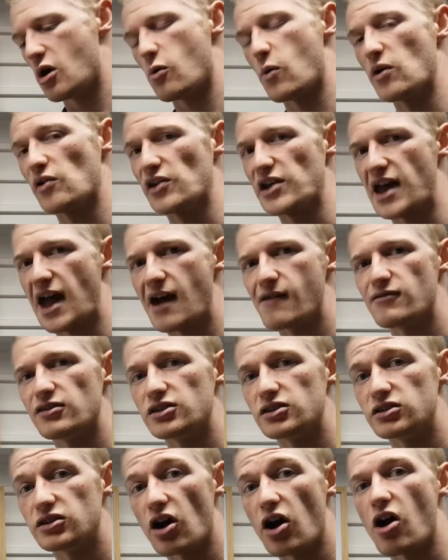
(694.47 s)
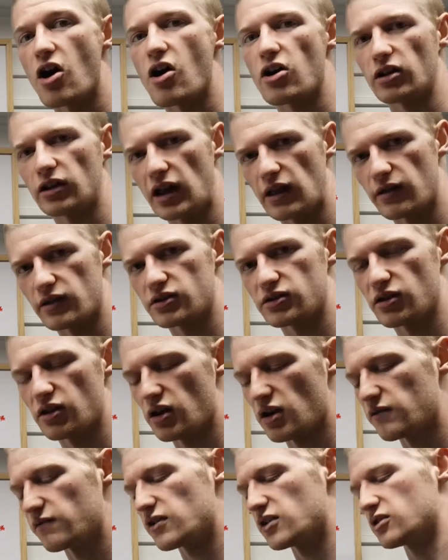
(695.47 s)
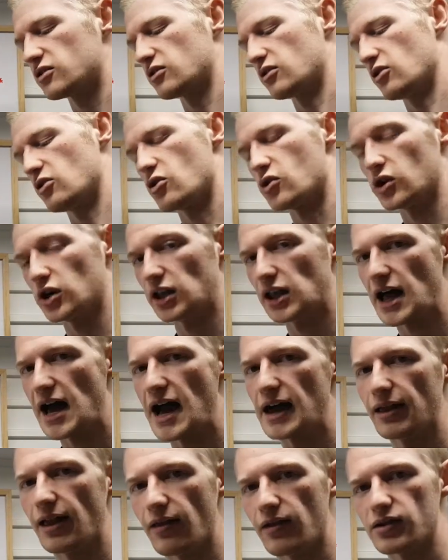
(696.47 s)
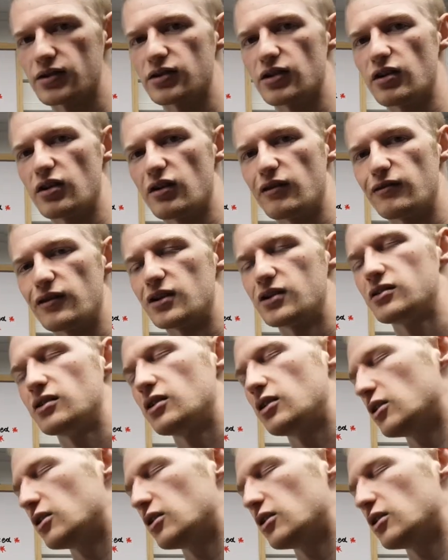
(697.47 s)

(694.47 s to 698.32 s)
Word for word: where they have a dark leather surface or a light leather surface.